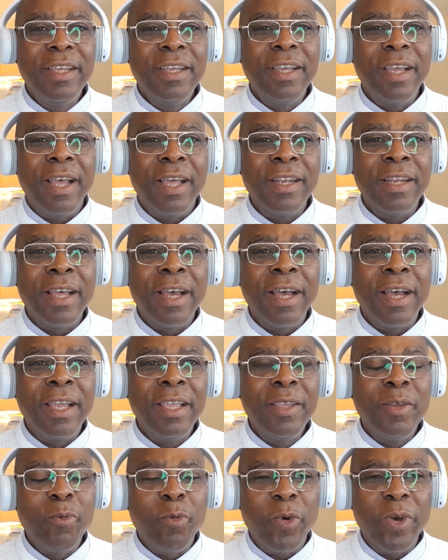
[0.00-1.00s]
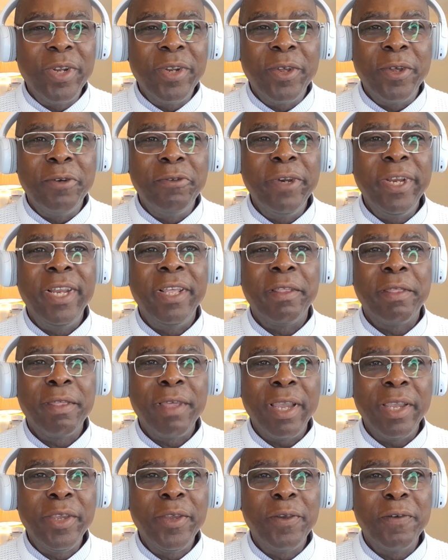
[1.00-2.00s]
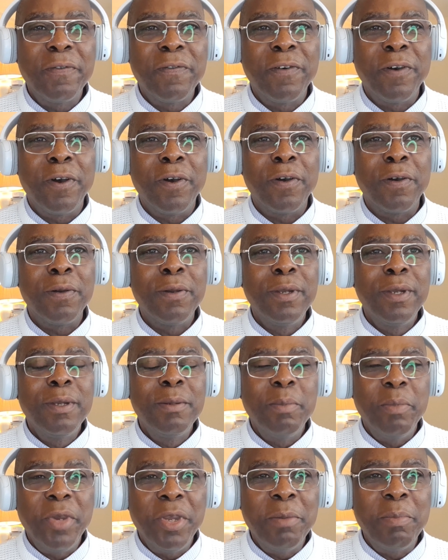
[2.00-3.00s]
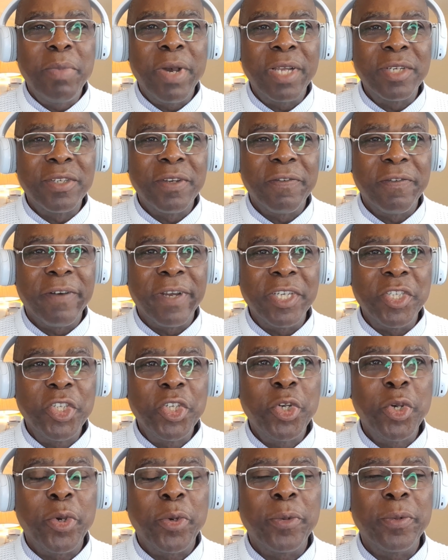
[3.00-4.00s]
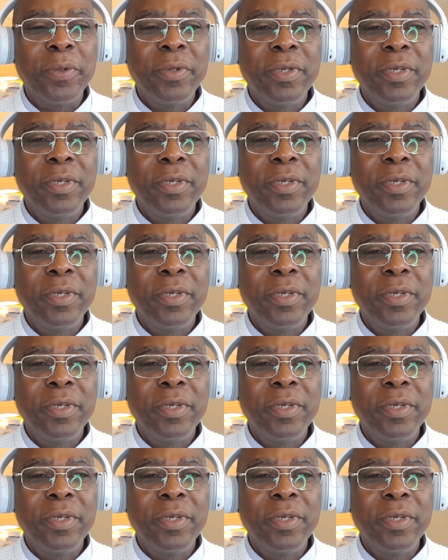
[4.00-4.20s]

and I want to really thank you for being part of our show.